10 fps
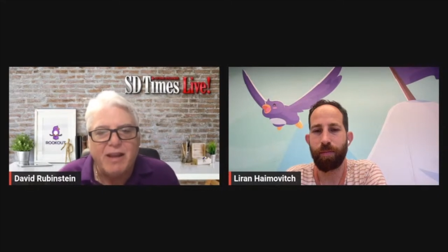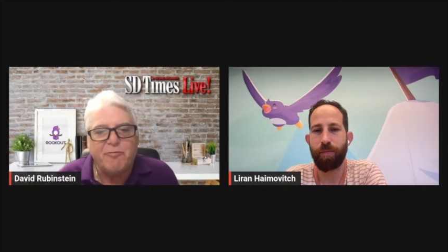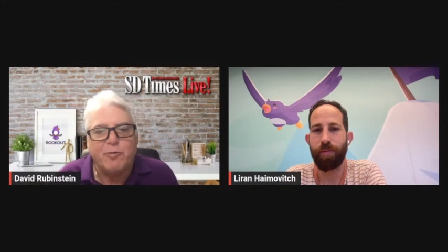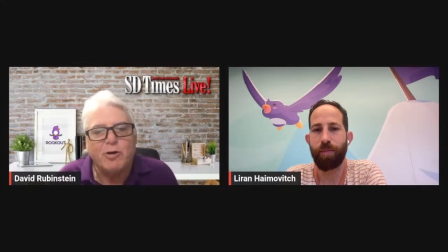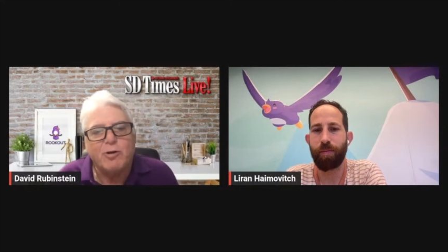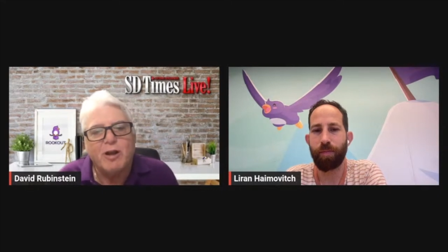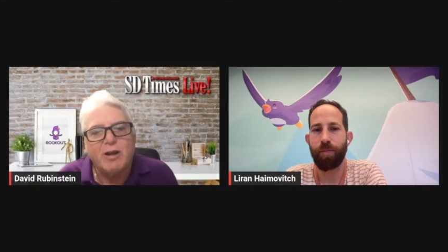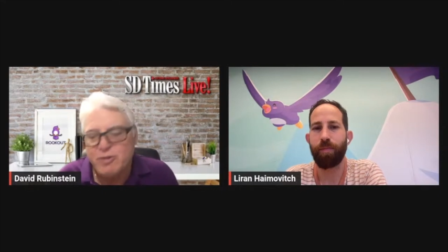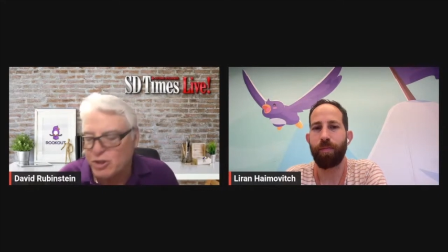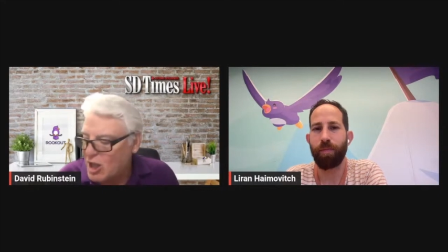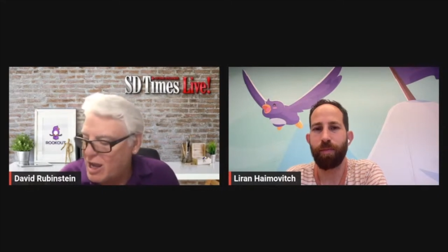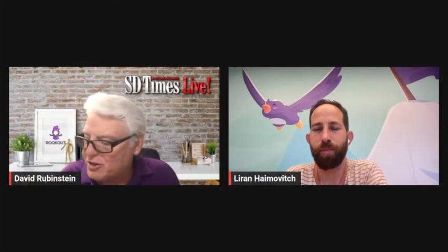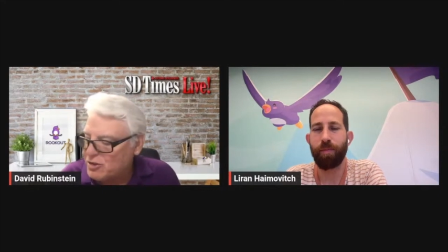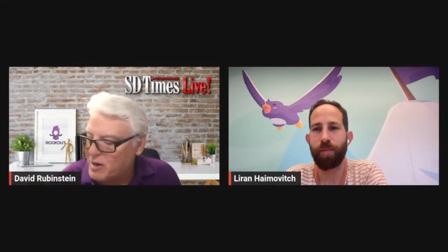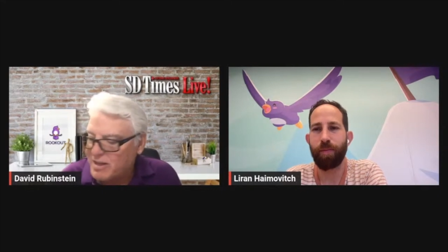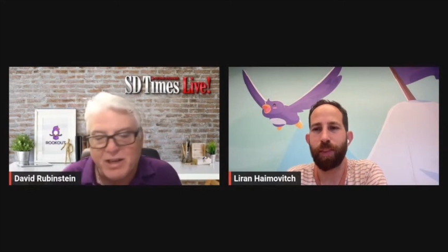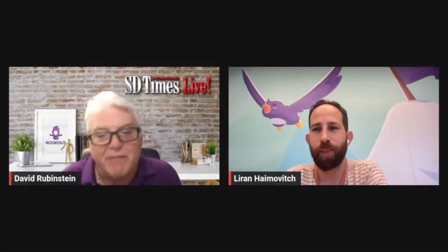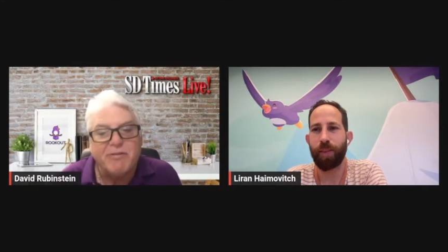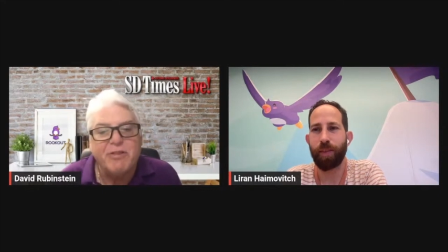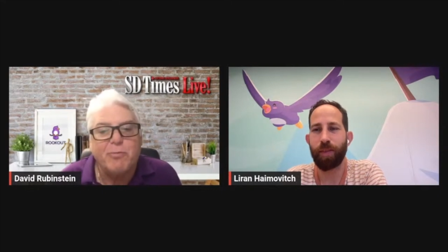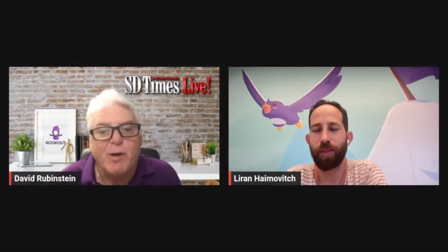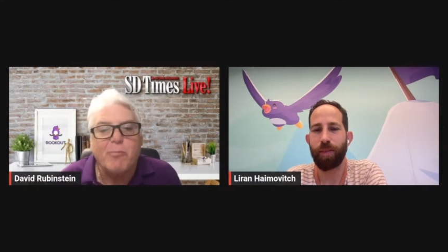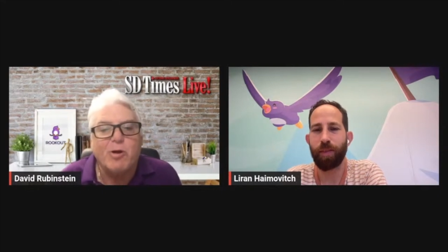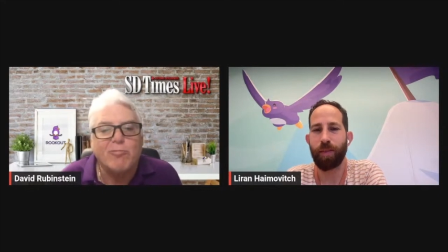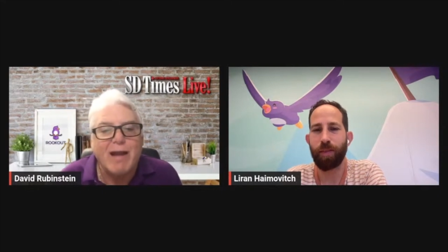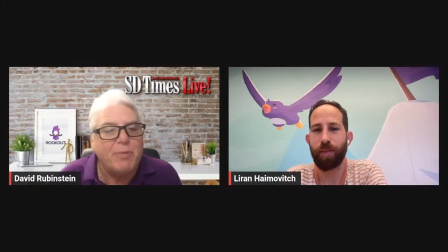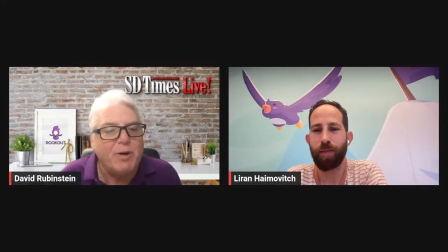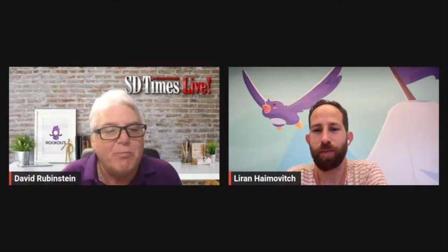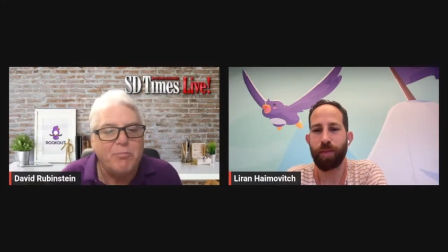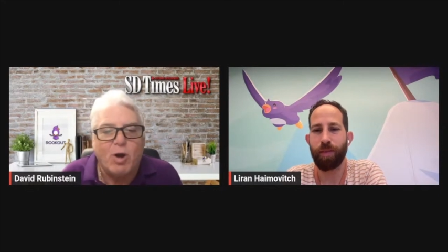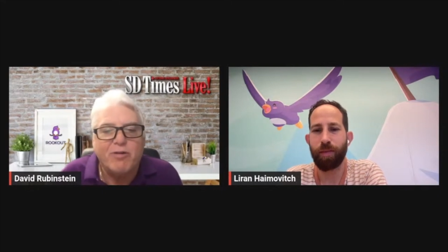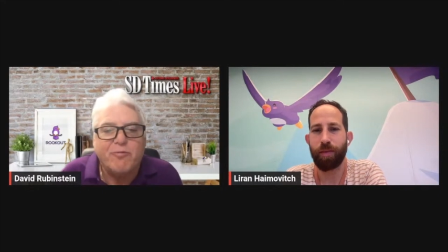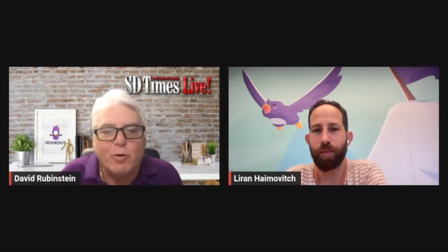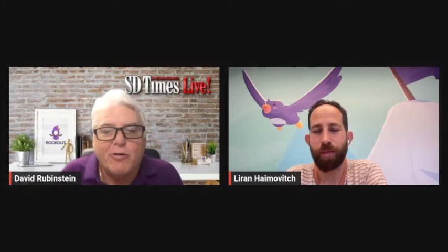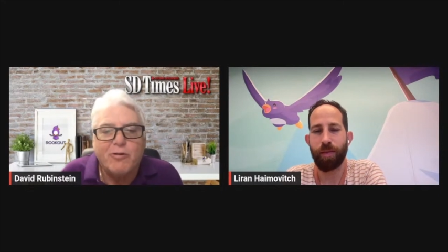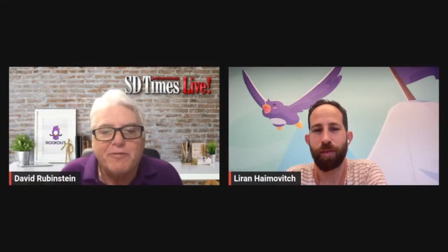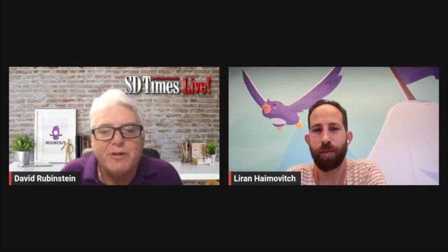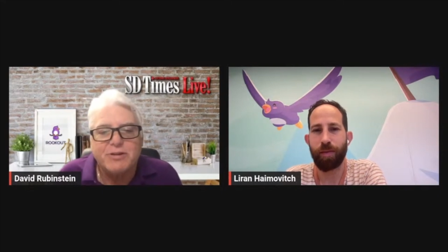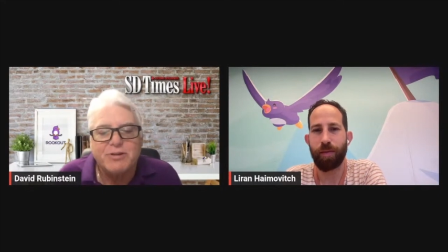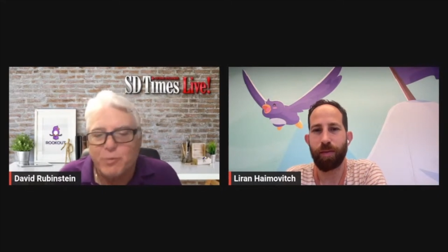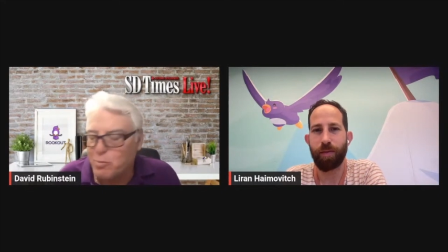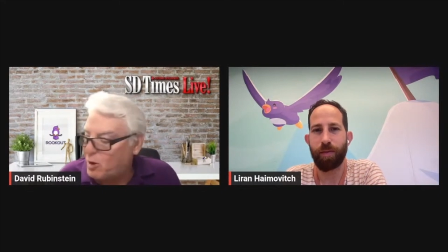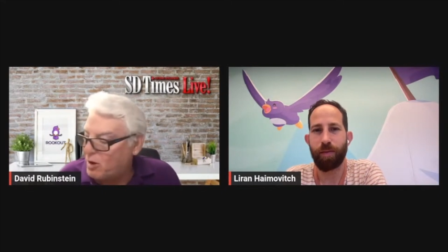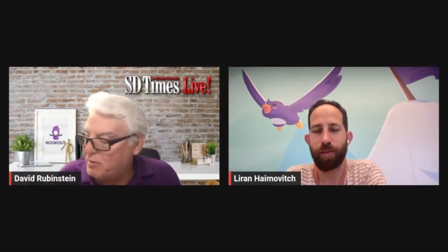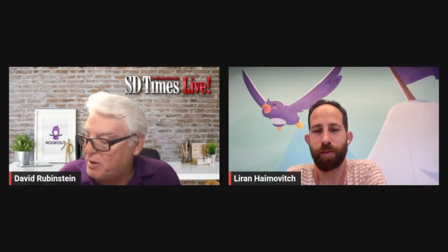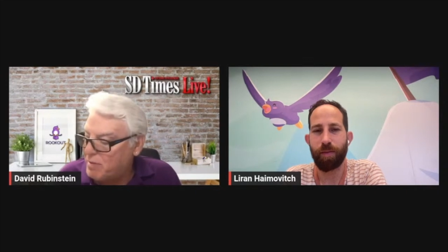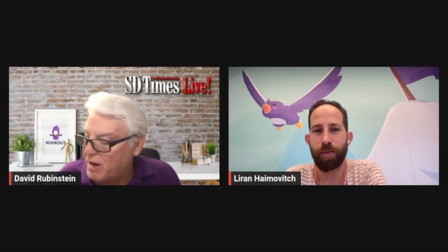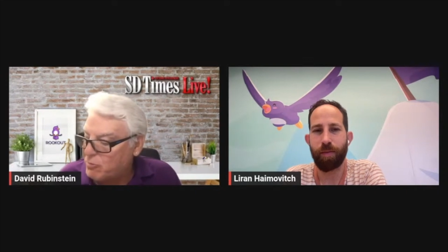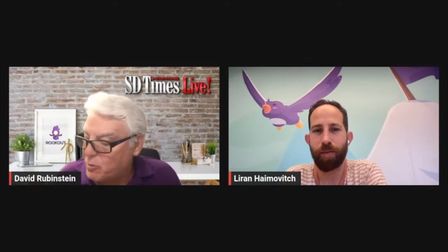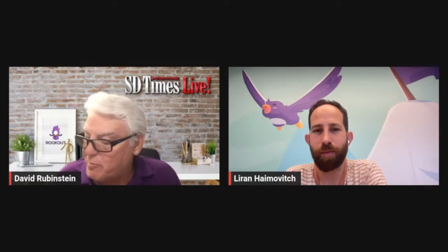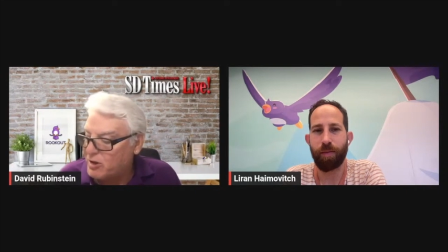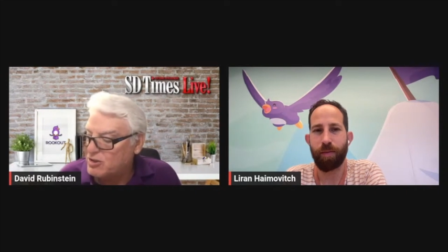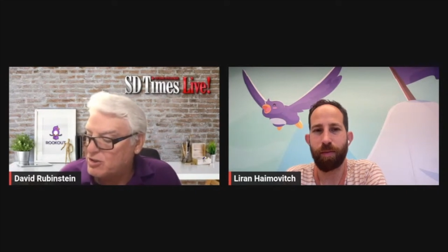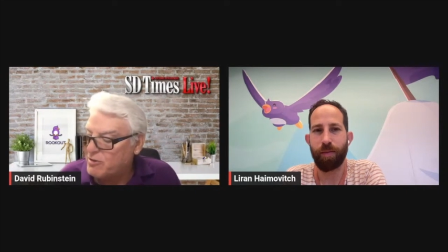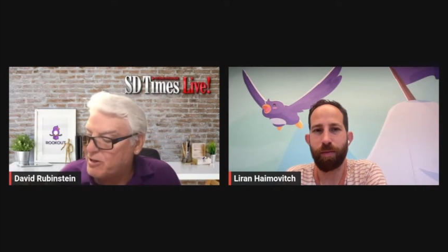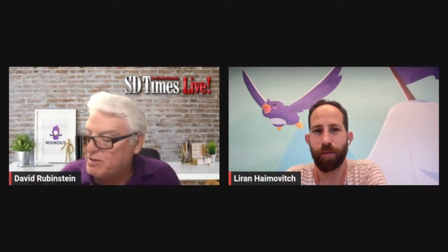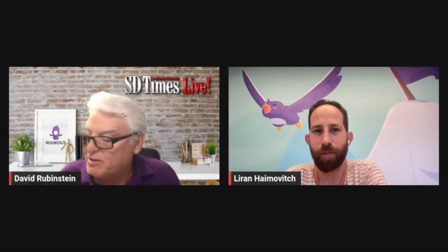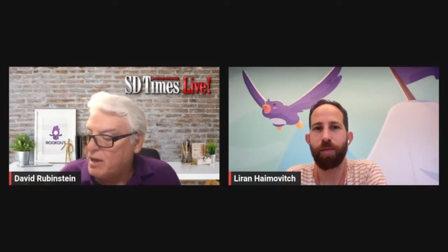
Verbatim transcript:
Speaker 1: for uh, July the 27th when we'll wrap up part four of this four-part micro-webinar series